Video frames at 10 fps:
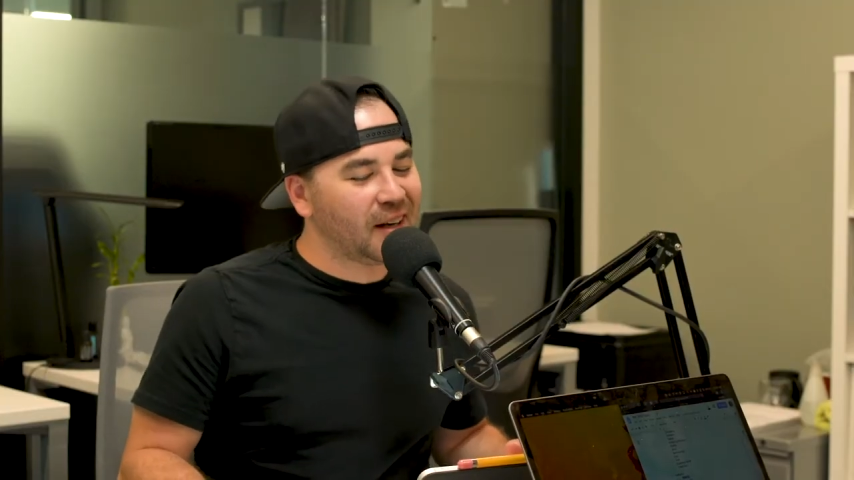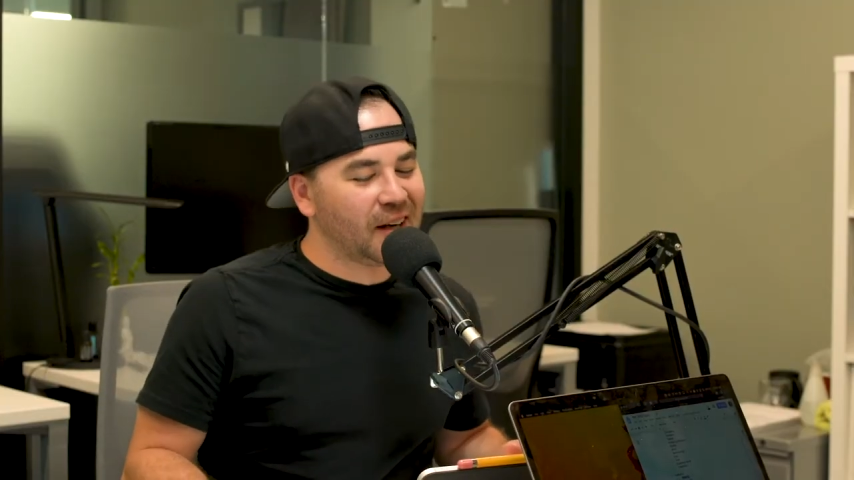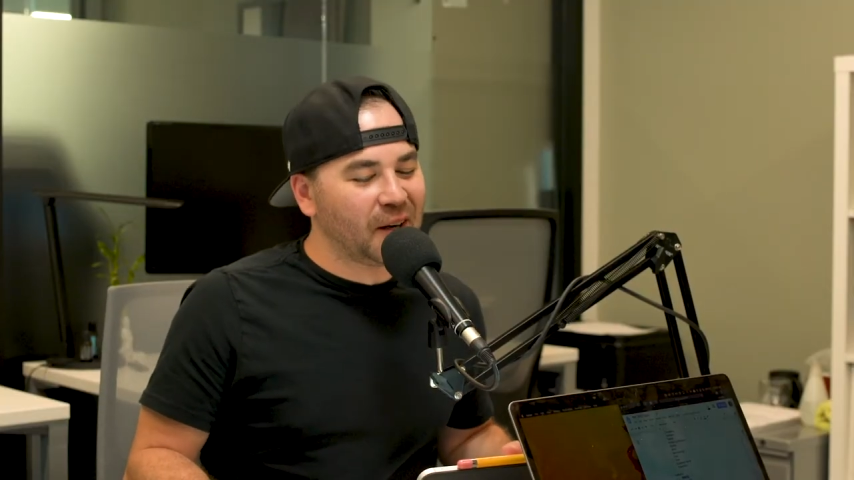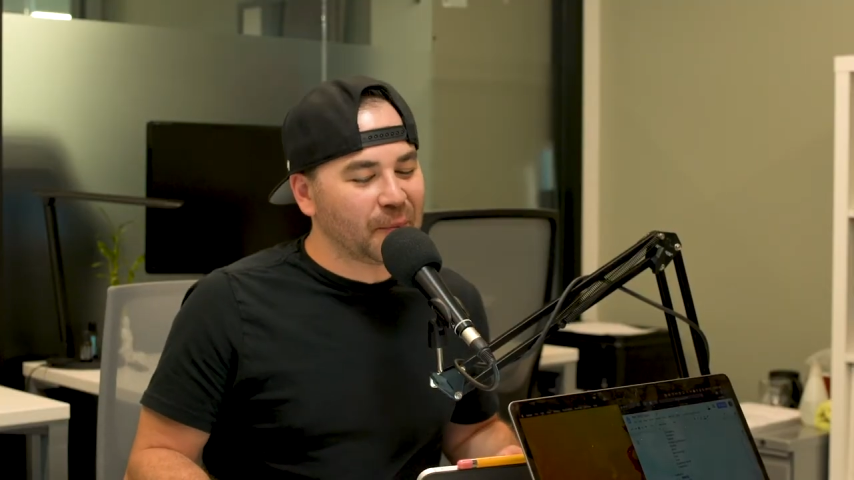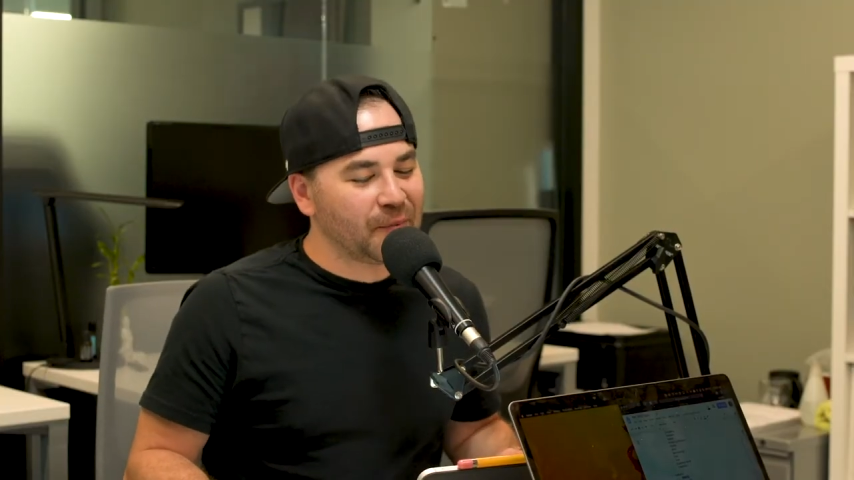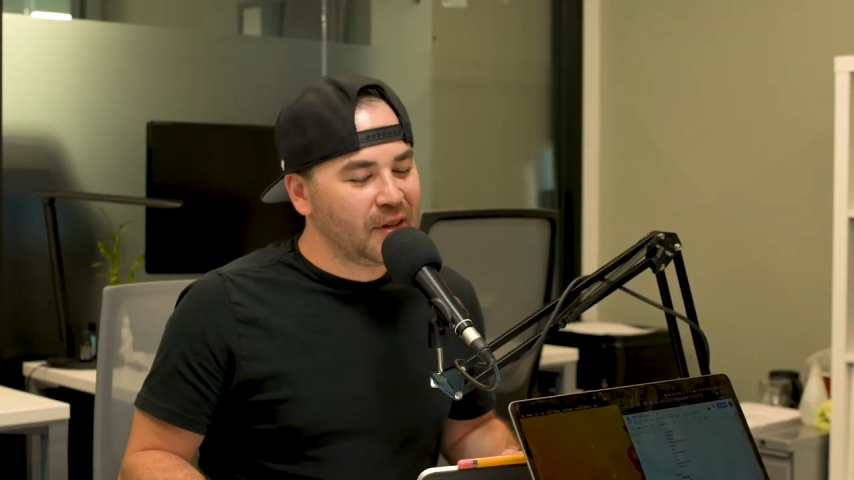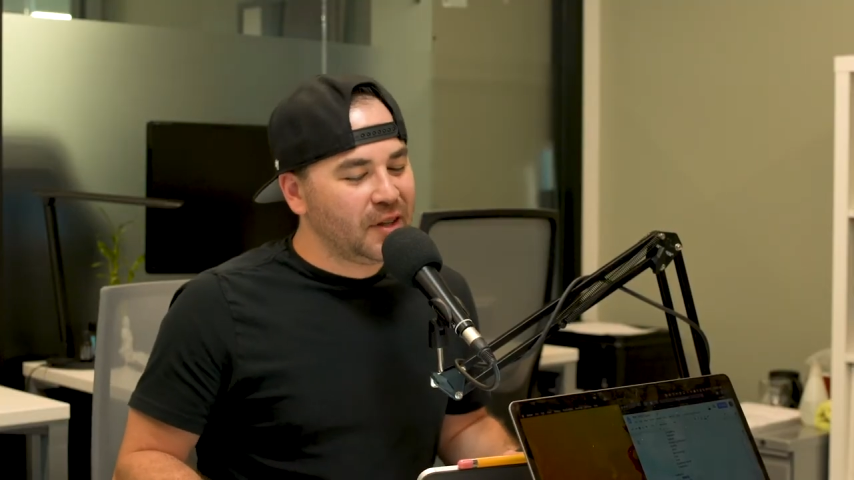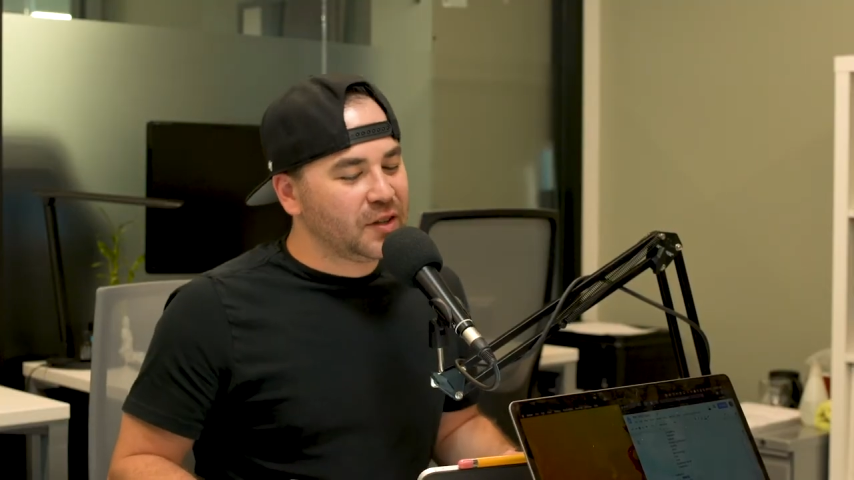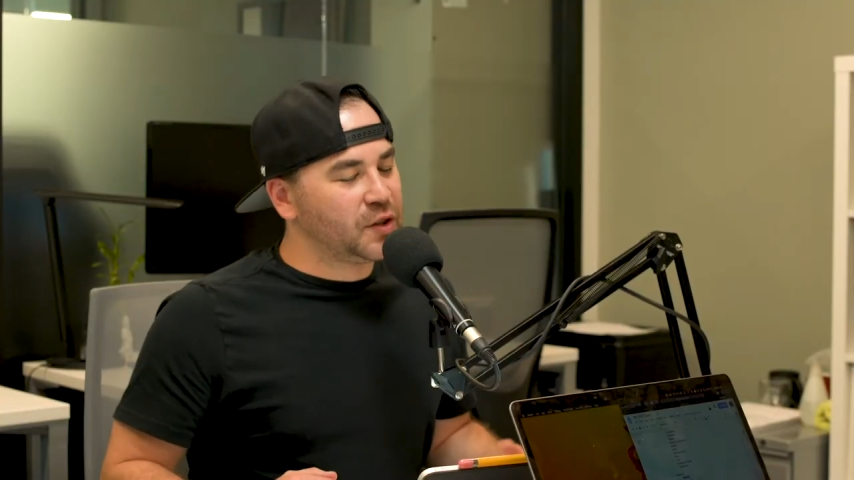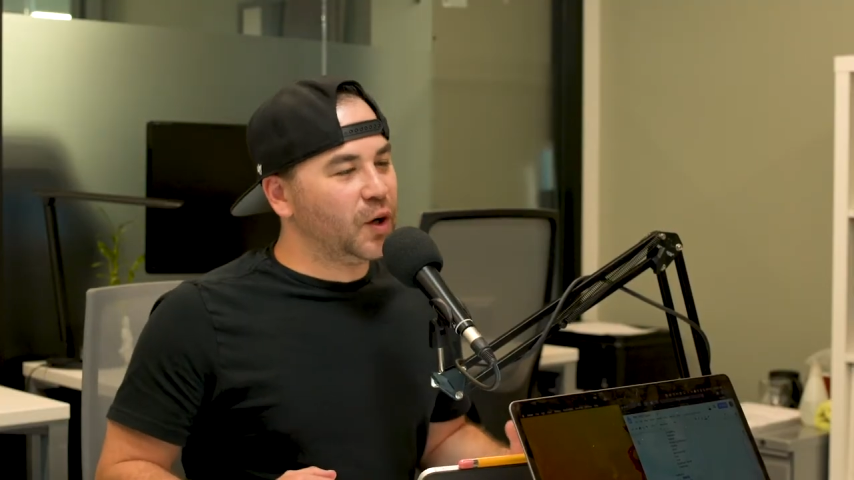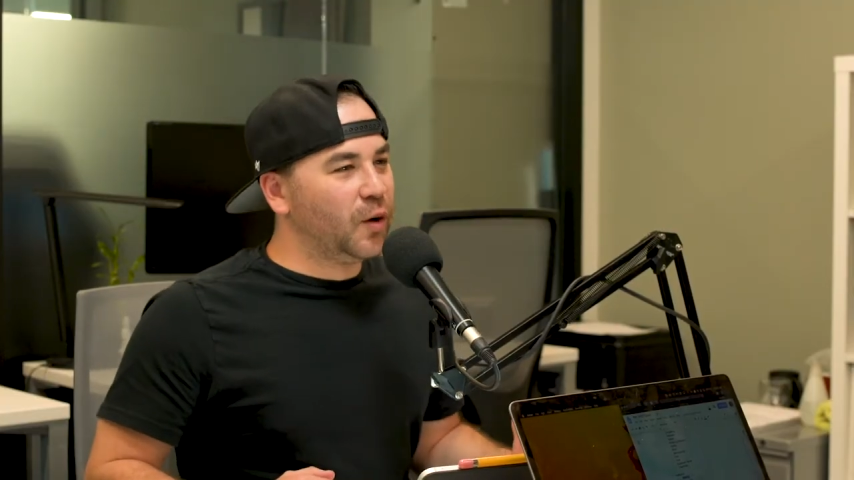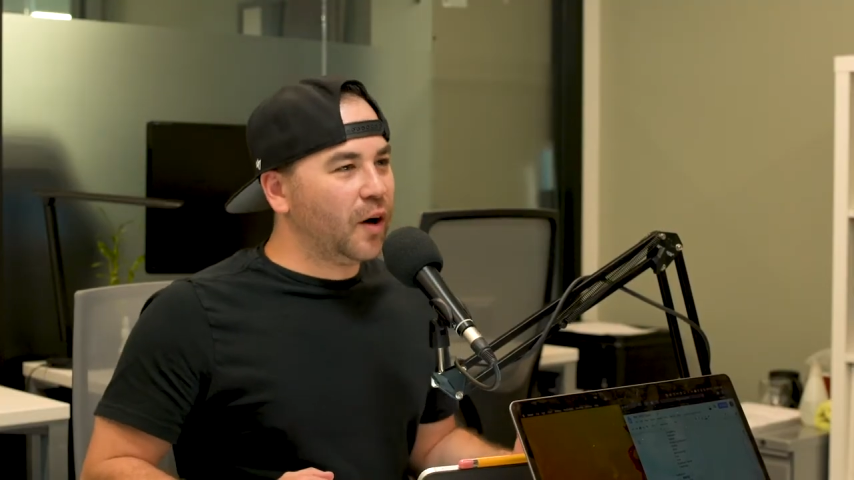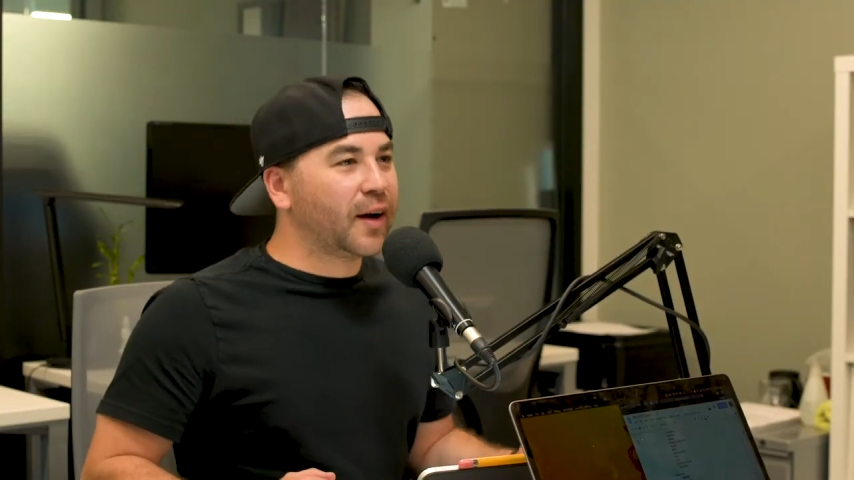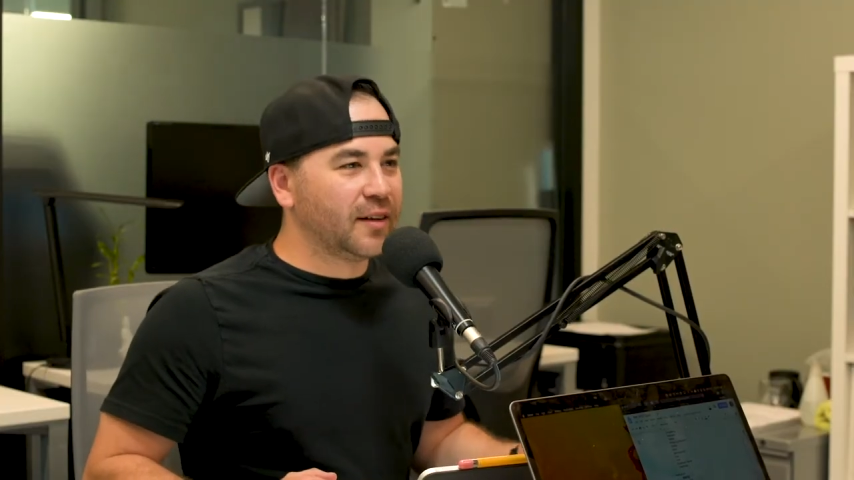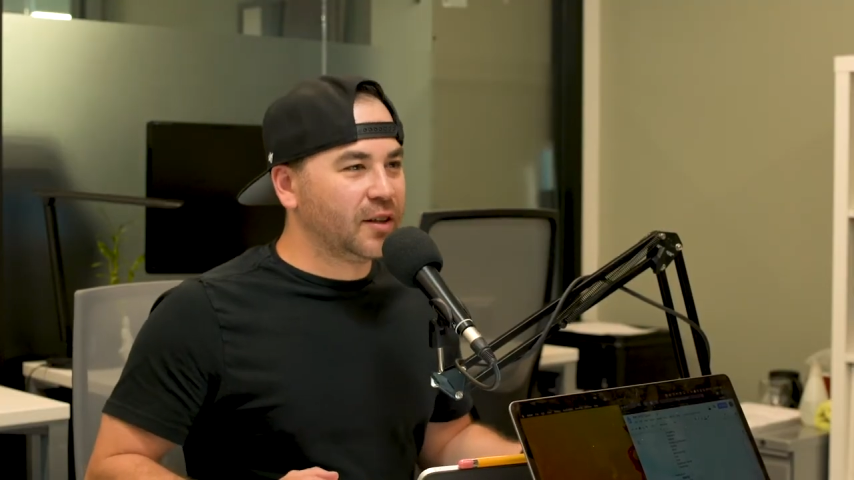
Um, so okay,